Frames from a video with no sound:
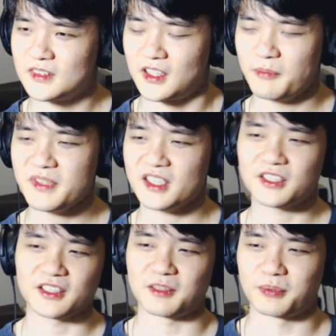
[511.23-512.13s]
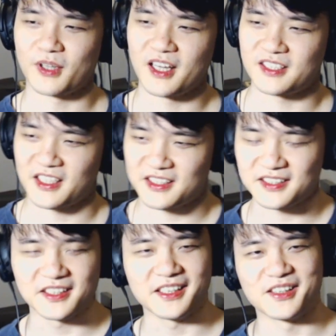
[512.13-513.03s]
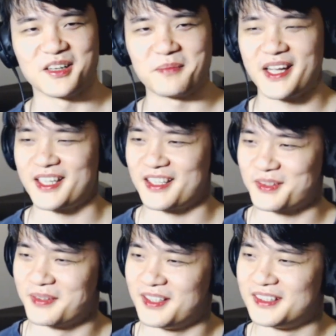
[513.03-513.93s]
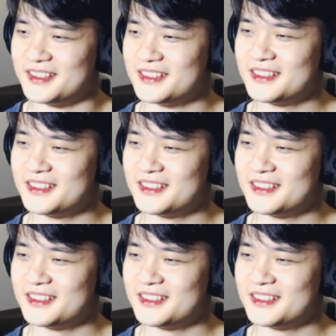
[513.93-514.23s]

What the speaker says: And I'm actually surprised that it's city combat as well.